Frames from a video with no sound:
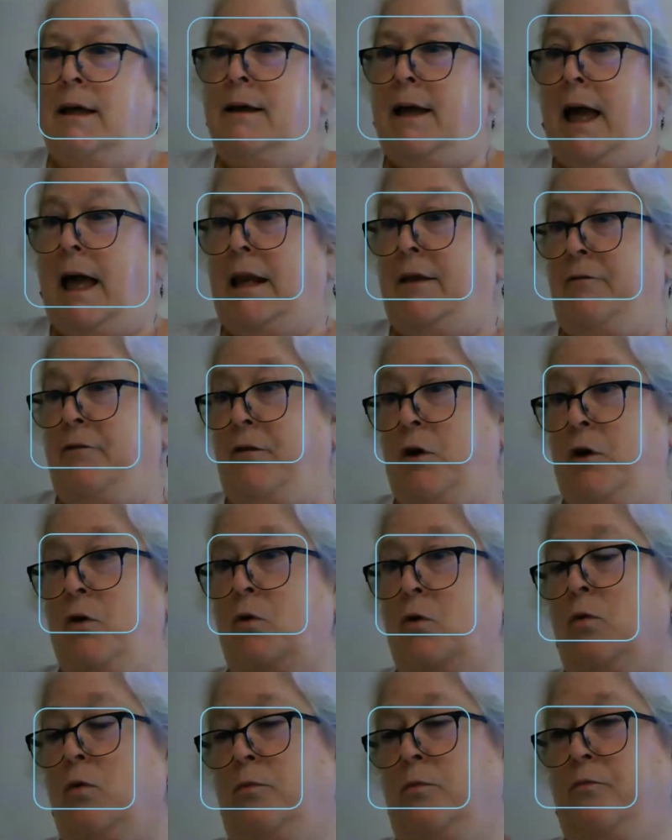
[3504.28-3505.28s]
And if
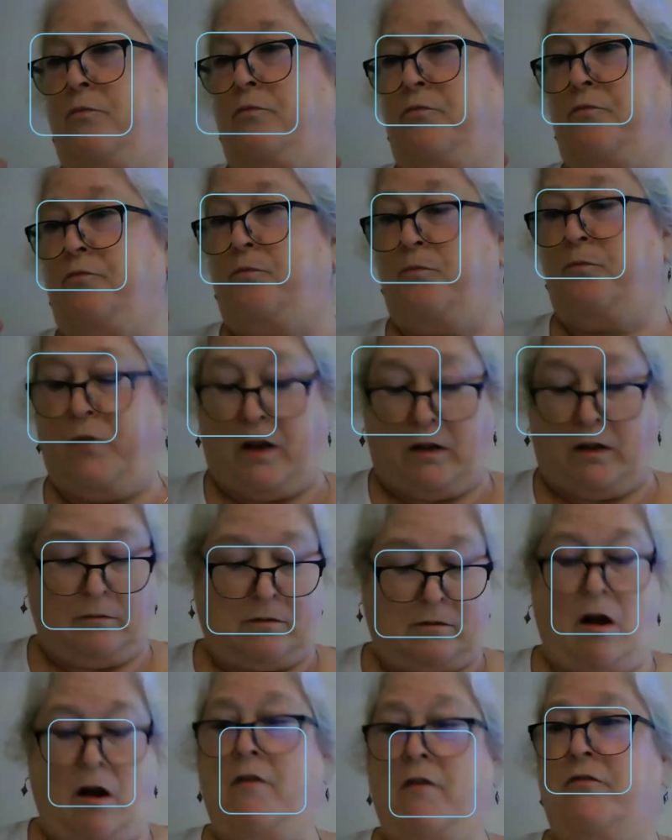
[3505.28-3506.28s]
you
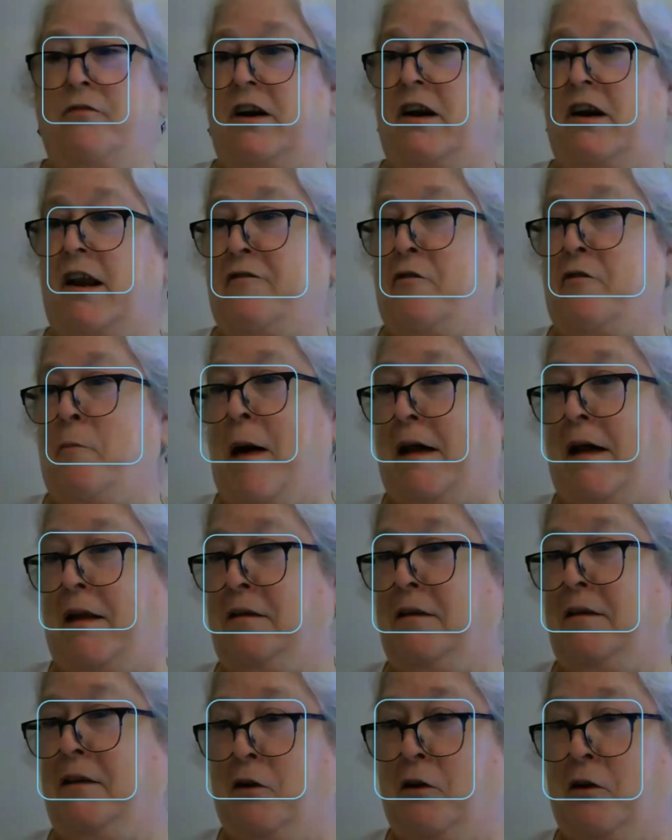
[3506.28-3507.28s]
felt confident enough about
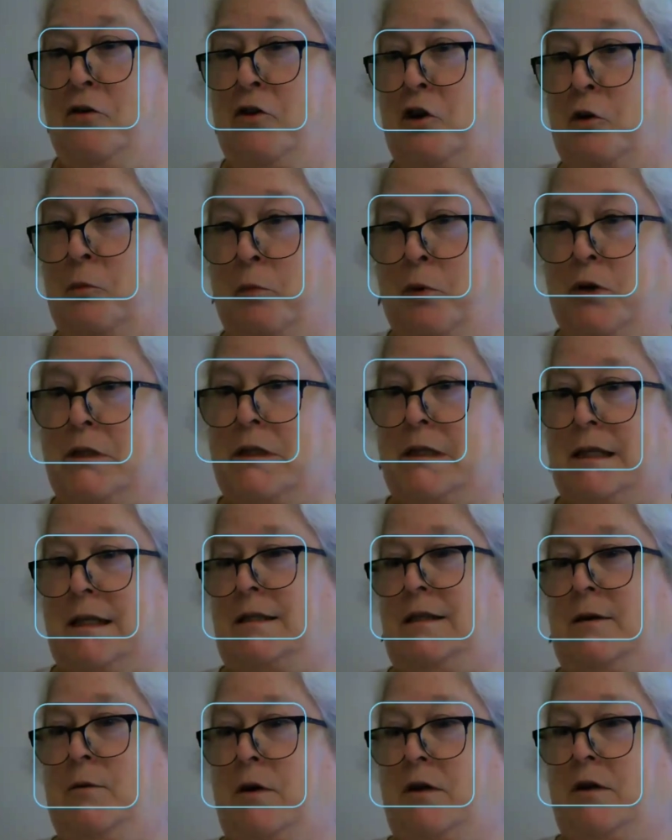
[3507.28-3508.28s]
it, you know, you could put
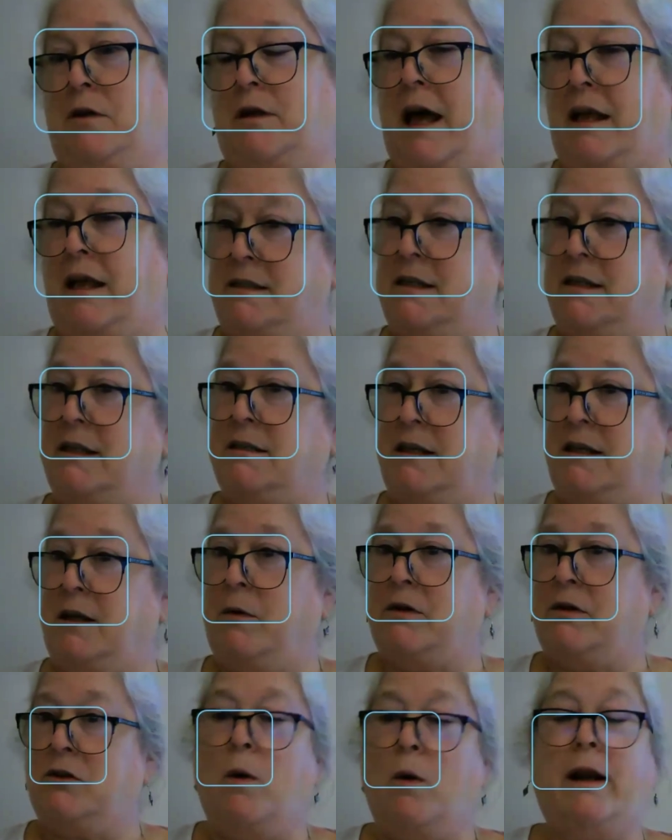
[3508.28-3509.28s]
61 at 60,
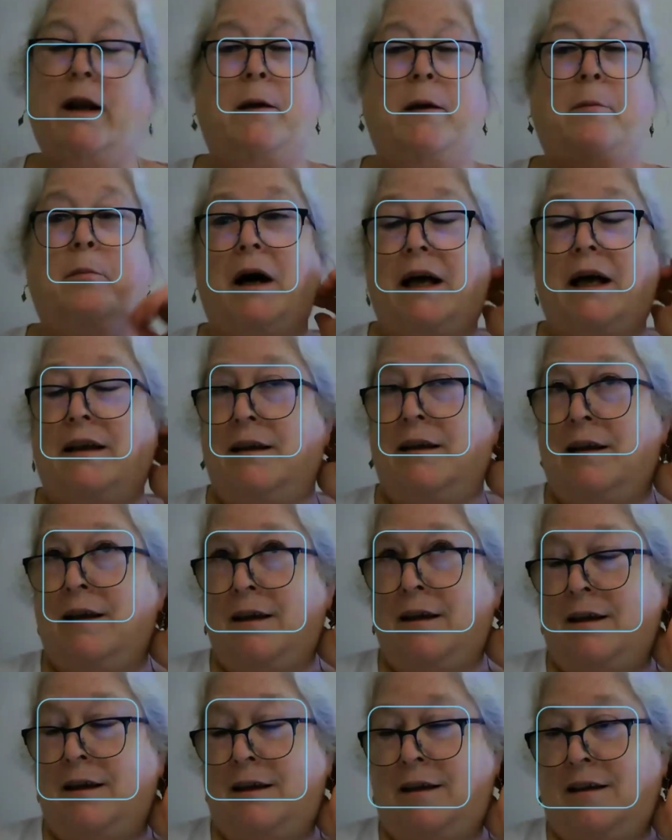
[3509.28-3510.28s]
120, but
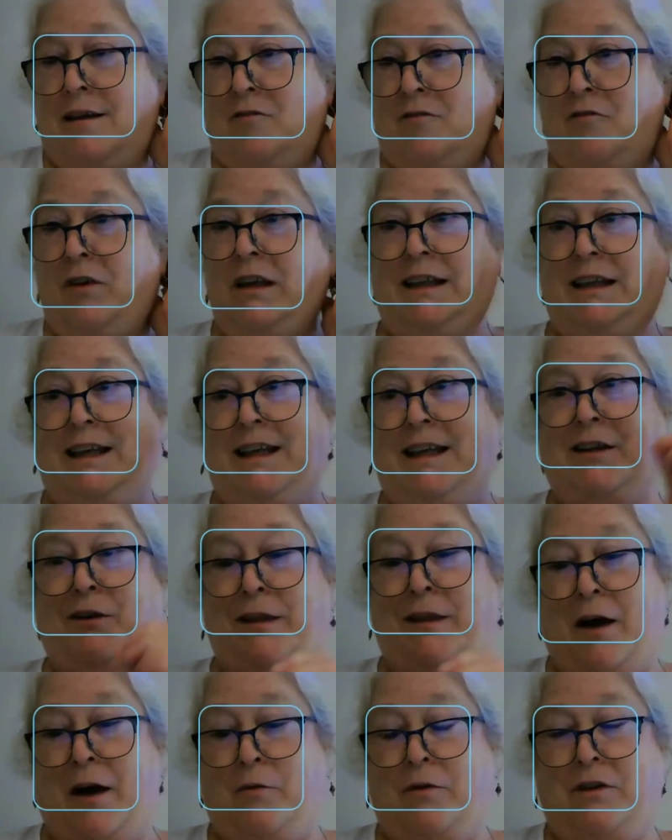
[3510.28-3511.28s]
really, you know,
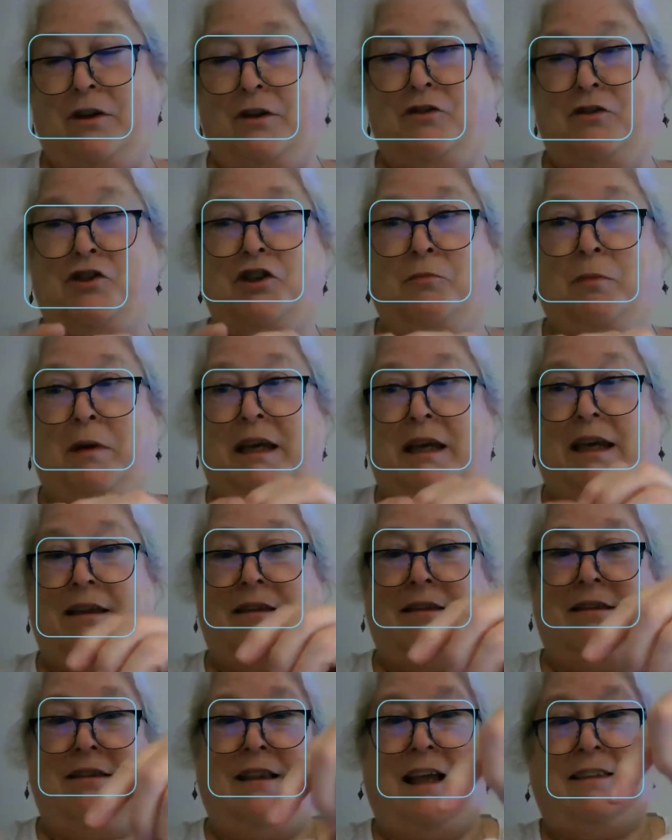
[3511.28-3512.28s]
that would, you should be
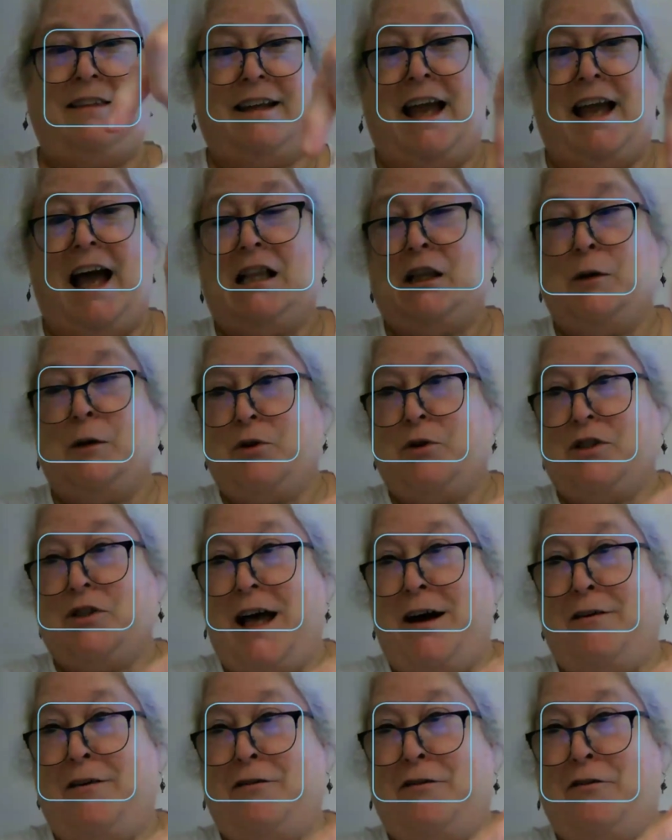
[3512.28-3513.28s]
getting like the calipers
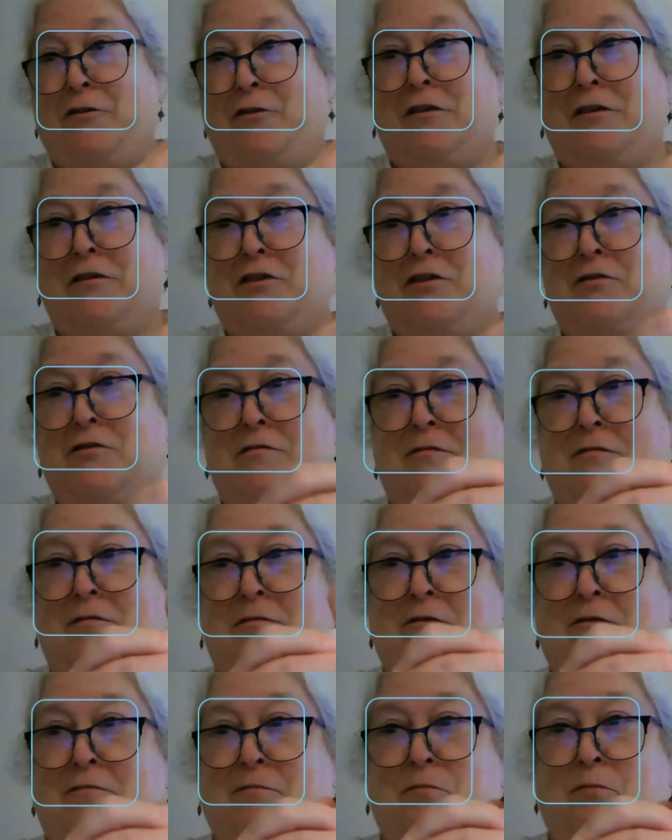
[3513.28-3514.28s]
out or the
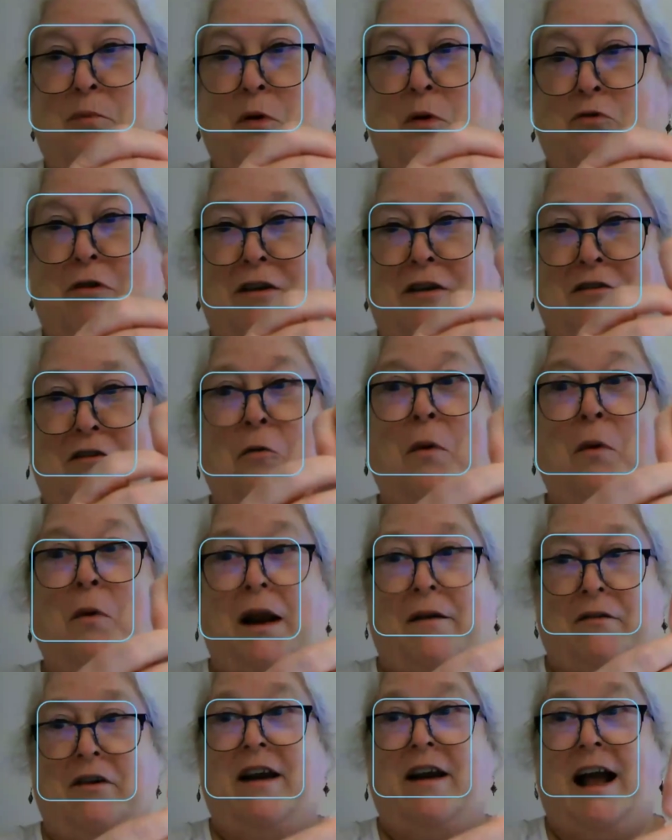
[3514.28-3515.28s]
protractor or
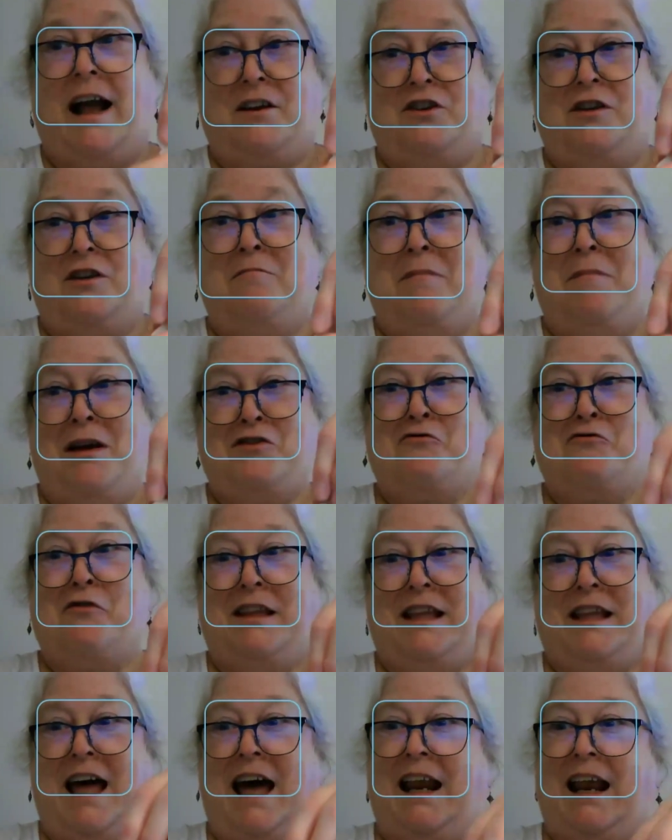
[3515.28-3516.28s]
whatever and actually
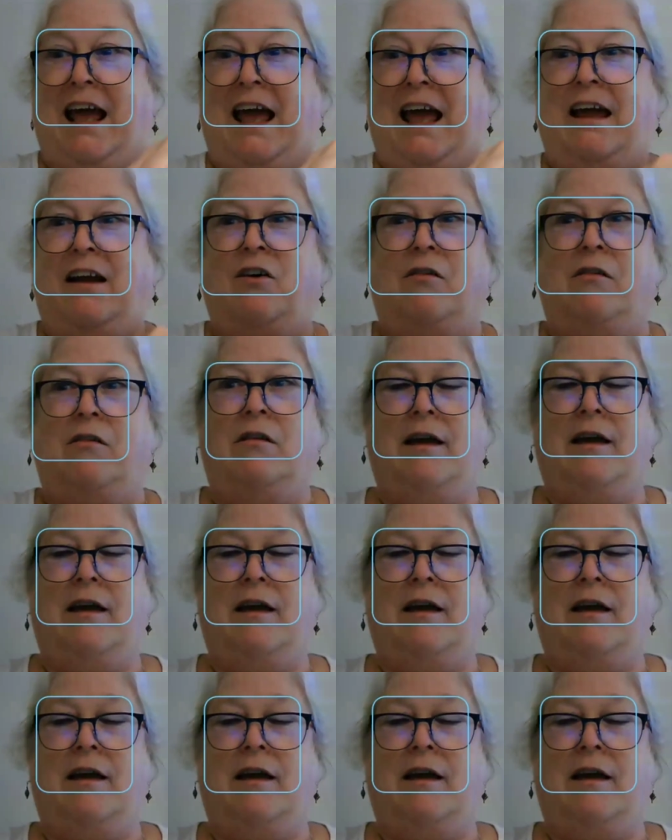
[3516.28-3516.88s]
measuring that angle.